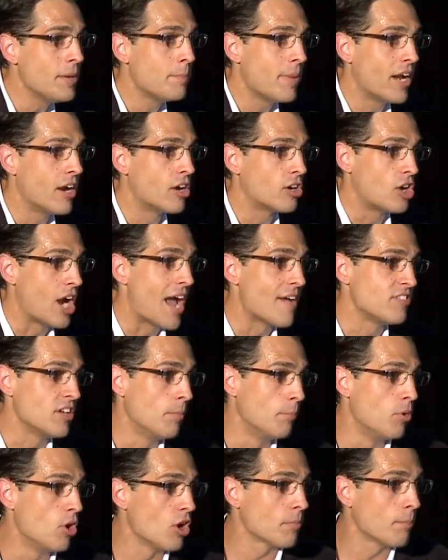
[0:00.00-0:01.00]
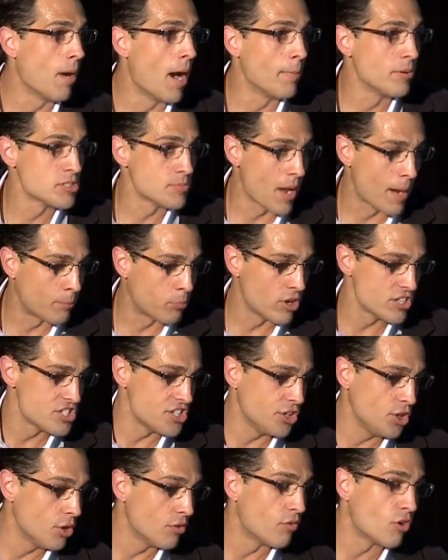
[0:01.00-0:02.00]
paragraph in a book published by
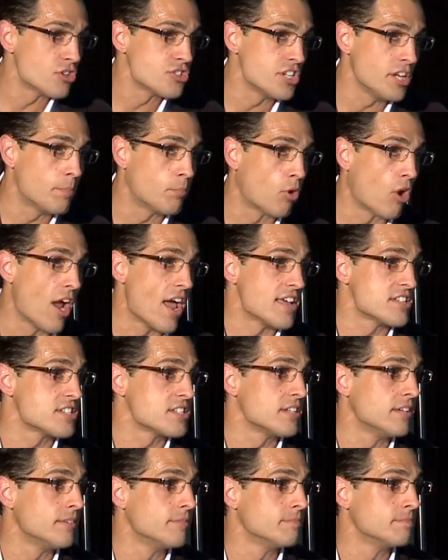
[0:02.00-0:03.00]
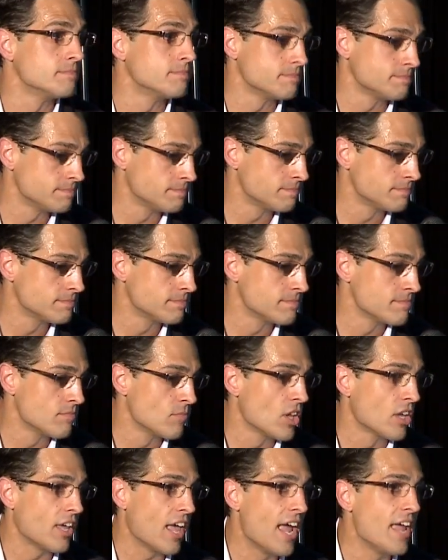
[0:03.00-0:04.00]
Princeton University Press.
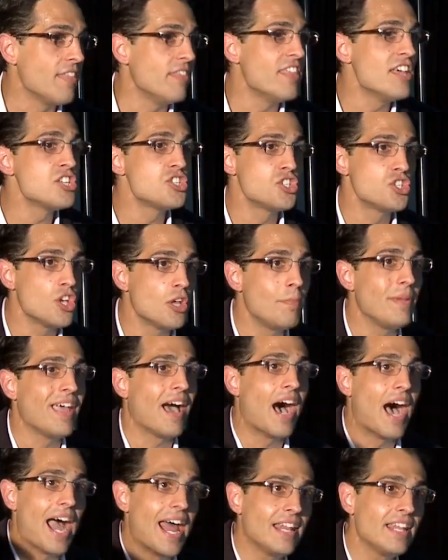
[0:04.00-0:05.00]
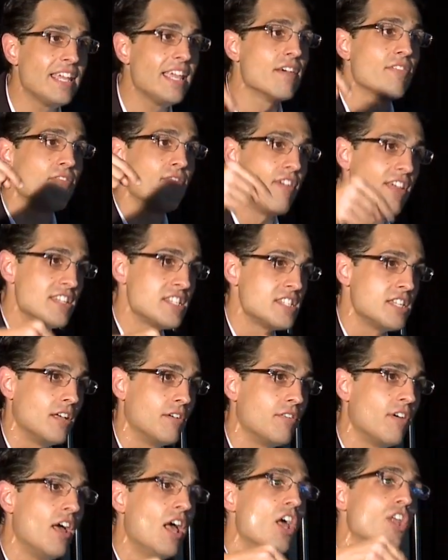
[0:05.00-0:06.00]
Okay, this should be highly
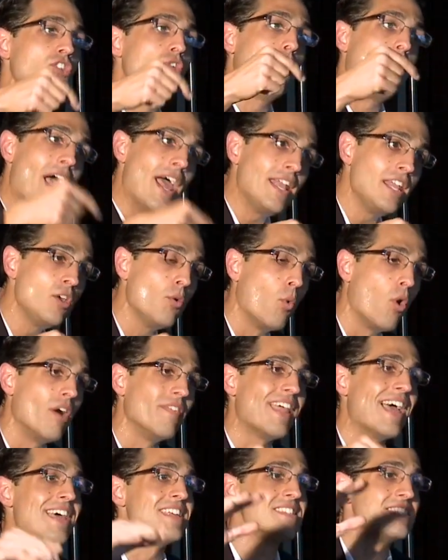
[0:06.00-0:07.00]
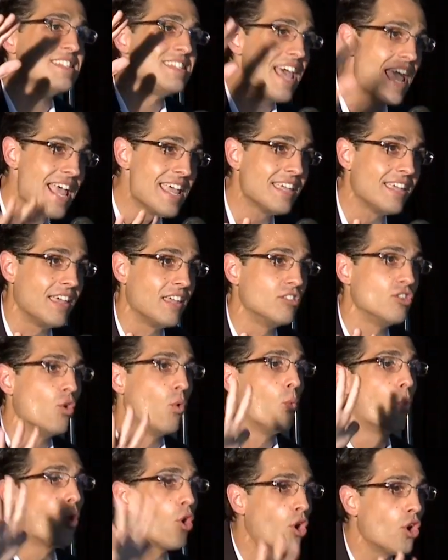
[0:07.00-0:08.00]
offensive to anyone that has taken the
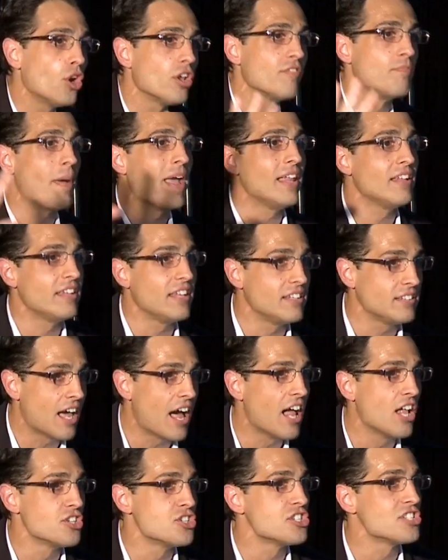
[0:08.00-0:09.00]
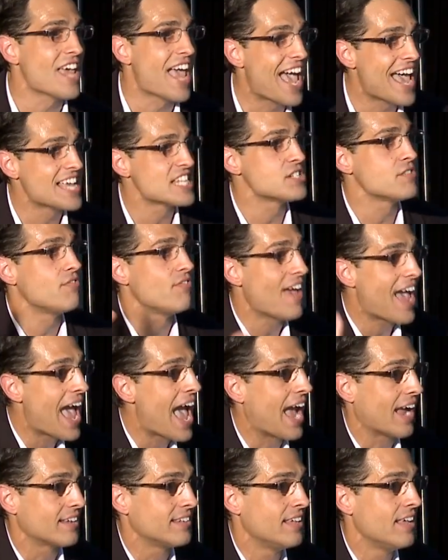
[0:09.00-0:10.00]
word of paleontologists as
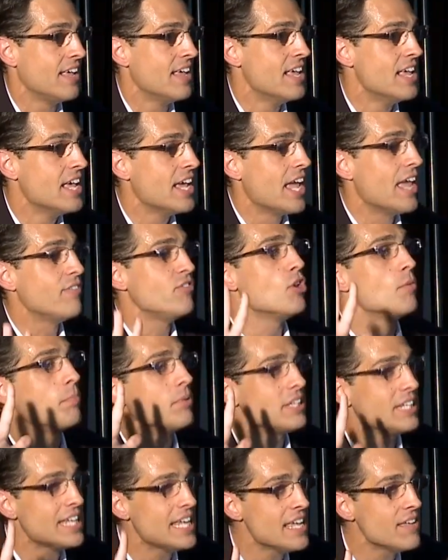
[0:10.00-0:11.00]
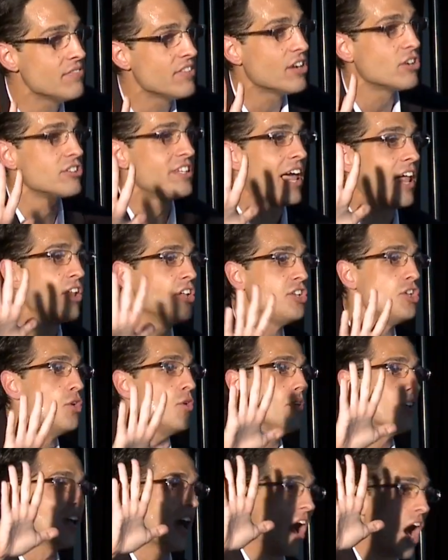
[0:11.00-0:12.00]
fact. If you believe they're telling you
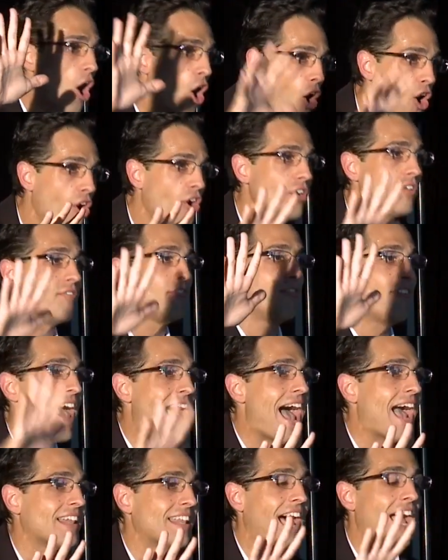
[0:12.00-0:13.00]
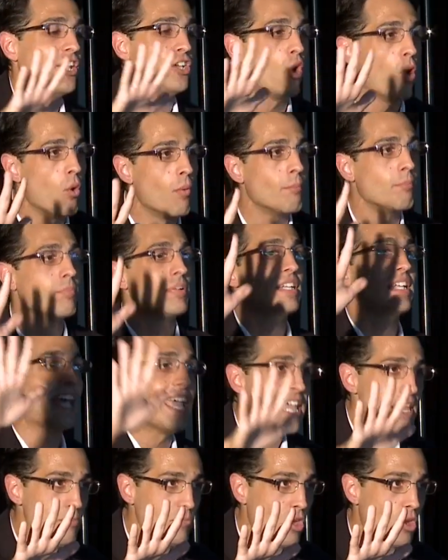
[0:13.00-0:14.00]
hard fact, I don't
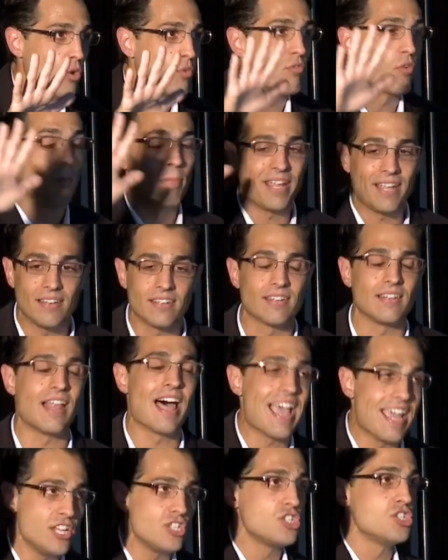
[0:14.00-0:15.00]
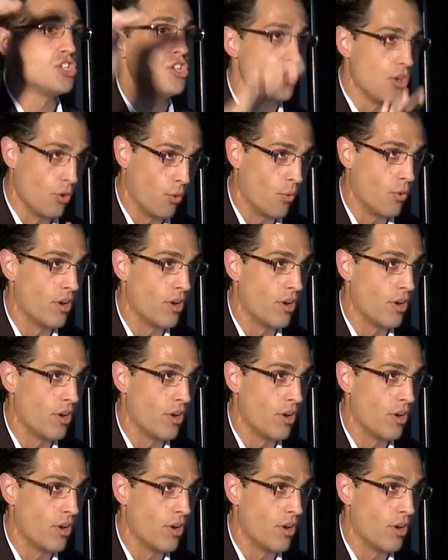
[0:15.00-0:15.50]
blame you for being lied to.